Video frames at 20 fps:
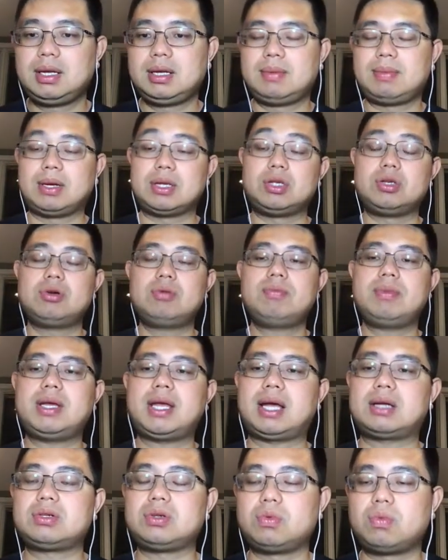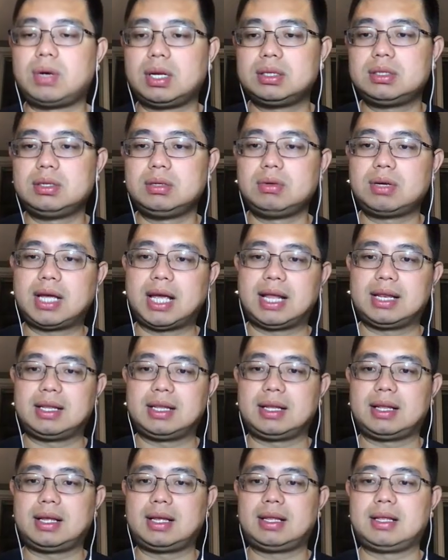but you may actually want to look at
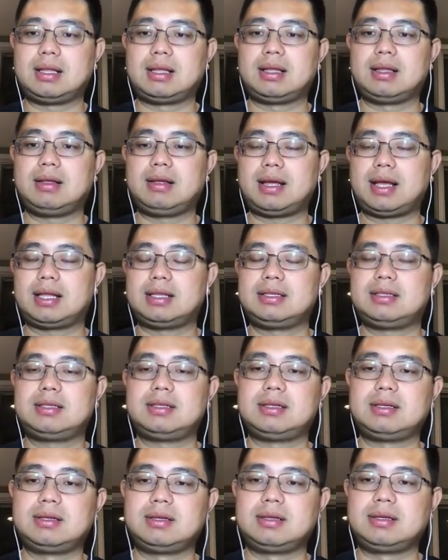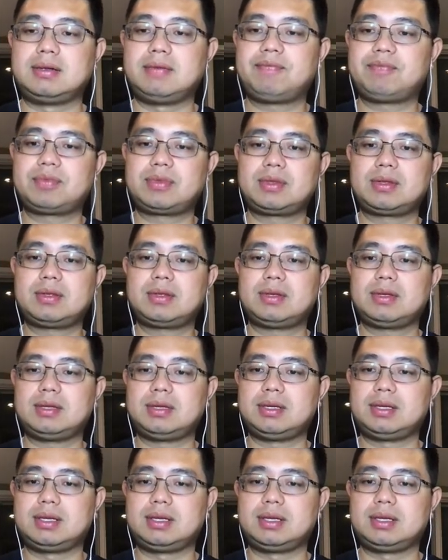uh, at uh, uh